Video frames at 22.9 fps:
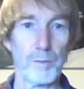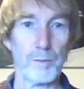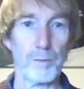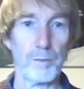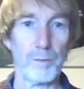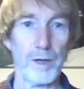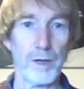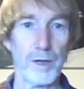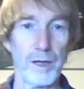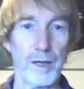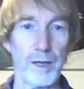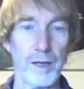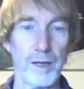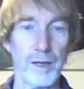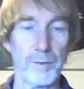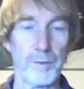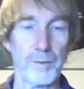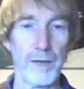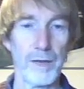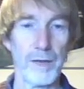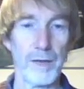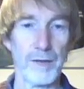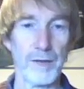
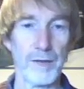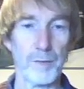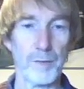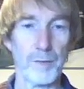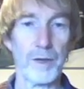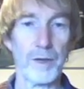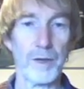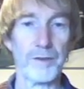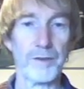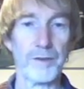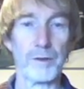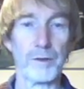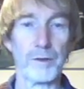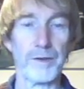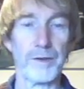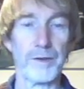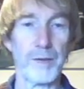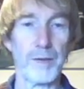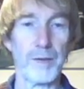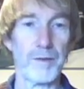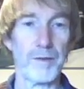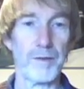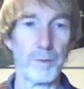and the particle
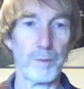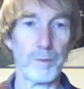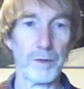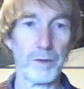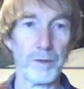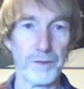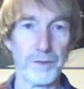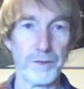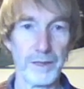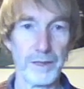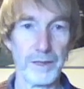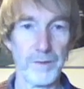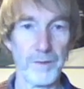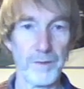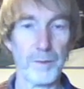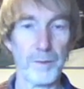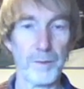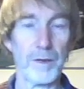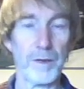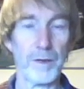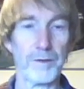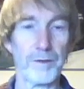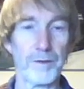diameter plotted against the
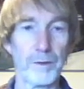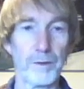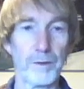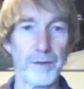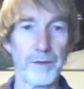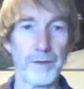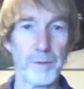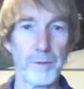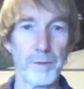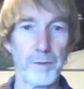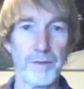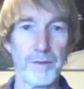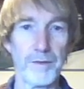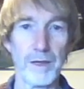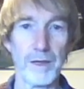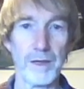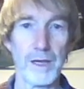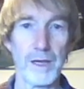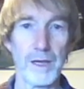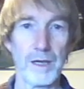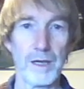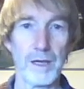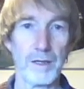particle diameter.
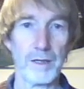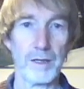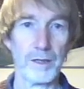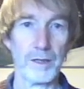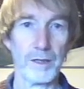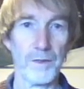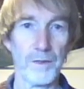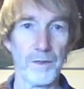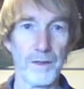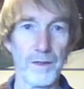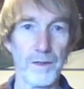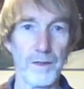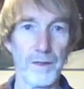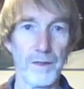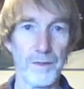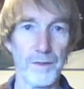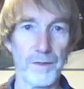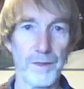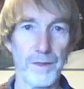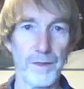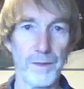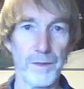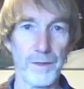And you can see there's
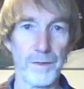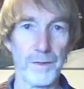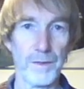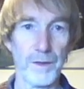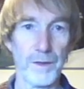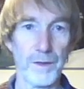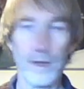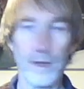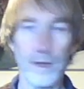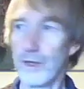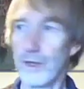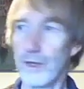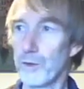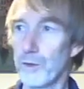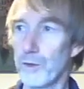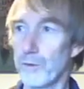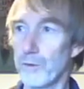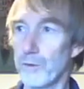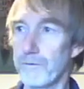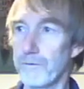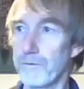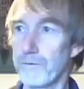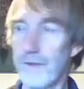this
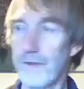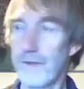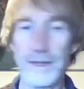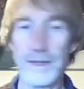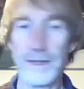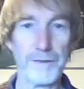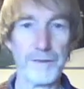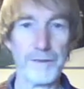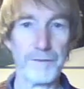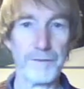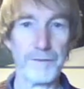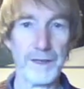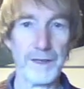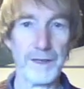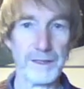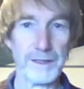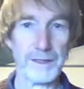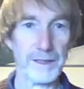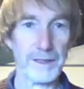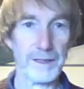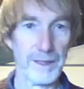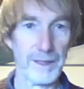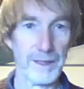fairly faint
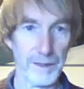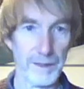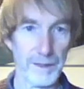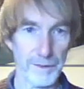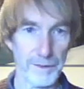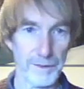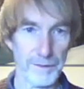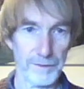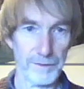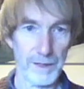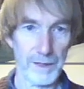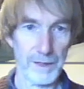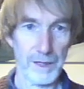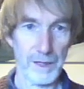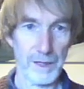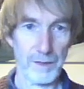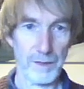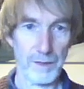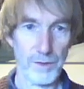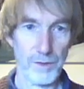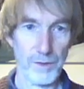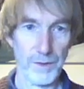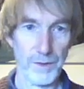curve
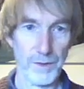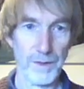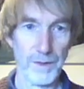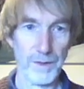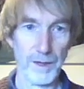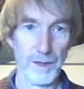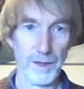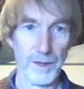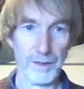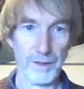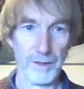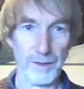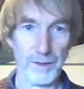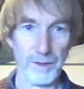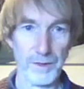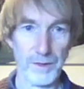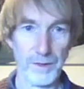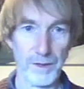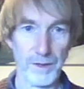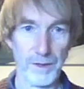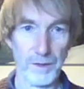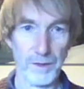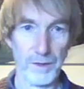just here that
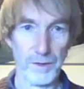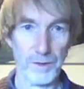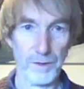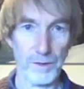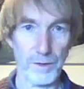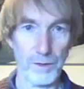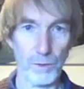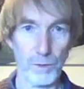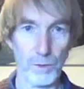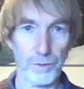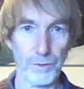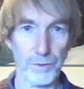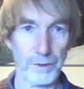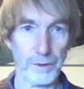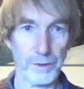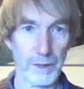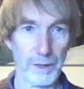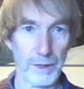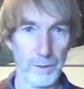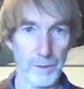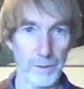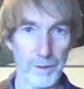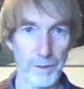starts at 0 and
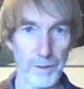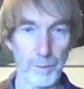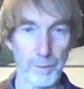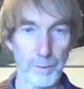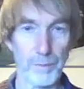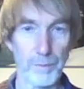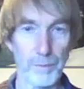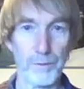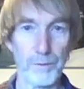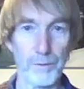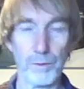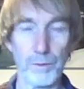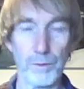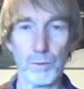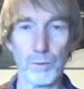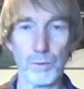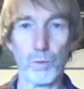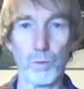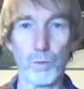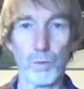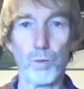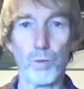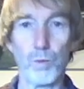goes up to
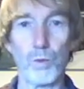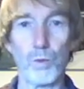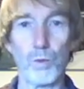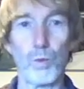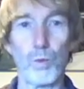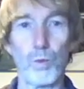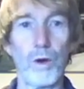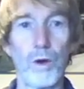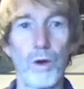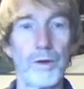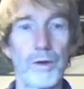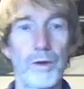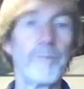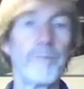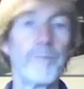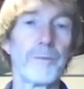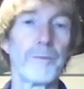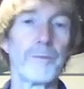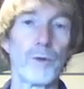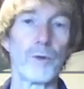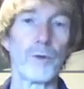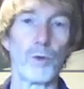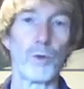1,
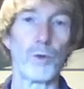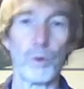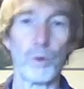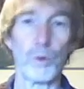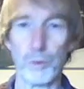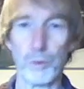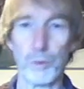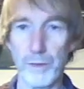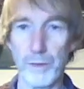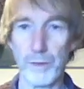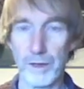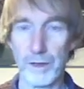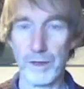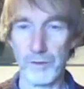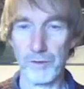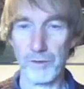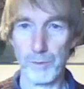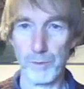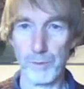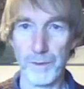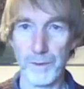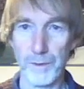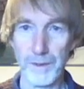or what would be
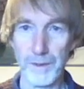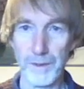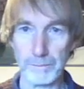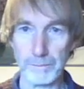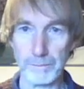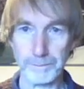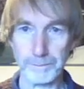100%.